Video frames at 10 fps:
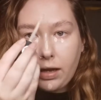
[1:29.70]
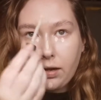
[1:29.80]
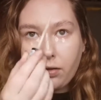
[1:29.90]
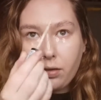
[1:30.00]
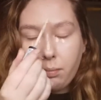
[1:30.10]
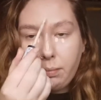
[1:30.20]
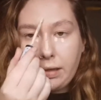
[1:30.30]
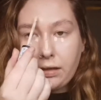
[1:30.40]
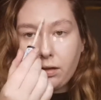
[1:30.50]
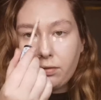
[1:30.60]
and on the
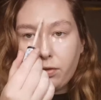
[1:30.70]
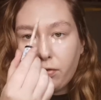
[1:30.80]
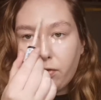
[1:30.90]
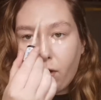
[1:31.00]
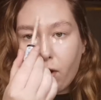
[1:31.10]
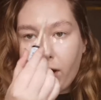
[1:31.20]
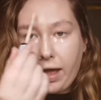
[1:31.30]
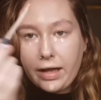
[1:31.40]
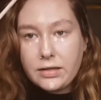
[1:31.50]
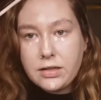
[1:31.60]
middle of the
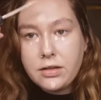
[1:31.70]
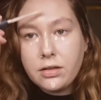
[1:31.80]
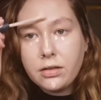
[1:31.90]
forehead.